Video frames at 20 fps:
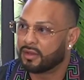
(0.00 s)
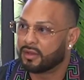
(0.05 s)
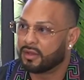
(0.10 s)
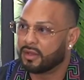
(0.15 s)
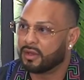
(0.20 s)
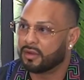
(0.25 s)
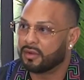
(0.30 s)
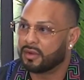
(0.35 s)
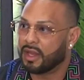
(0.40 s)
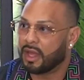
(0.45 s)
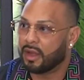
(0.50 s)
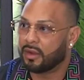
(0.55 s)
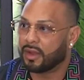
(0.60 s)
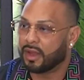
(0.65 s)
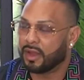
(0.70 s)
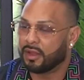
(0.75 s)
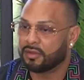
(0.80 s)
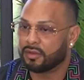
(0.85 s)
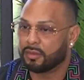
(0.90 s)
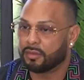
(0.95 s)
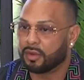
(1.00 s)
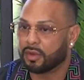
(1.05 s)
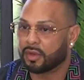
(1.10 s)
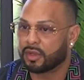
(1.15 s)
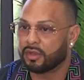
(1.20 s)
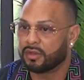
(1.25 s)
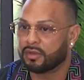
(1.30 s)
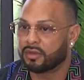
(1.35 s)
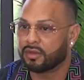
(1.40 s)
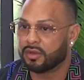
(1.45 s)
You know, now guys are more
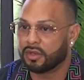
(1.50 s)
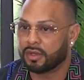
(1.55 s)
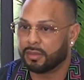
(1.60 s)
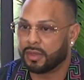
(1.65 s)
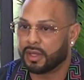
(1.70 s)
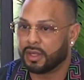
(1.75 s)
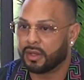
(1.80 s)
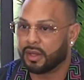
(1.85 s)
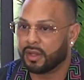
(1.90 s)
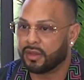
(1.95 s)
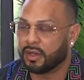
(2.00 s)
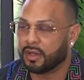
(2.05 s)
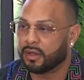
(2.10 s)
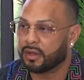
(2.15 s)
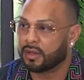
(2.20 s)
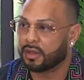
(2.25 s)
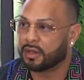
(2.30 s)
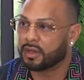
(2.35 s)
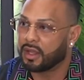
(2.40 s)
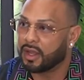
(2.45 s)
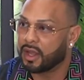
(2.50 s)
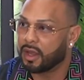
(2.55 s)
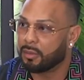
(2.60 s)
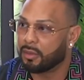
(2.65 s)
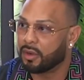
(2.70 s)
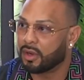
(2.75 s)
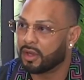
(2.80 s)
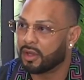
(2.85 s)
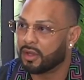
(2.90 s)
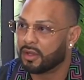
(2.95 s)
concerned about how they look on
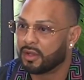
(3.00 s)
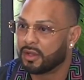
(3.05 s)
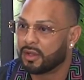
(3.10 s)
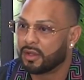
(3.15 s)
camera,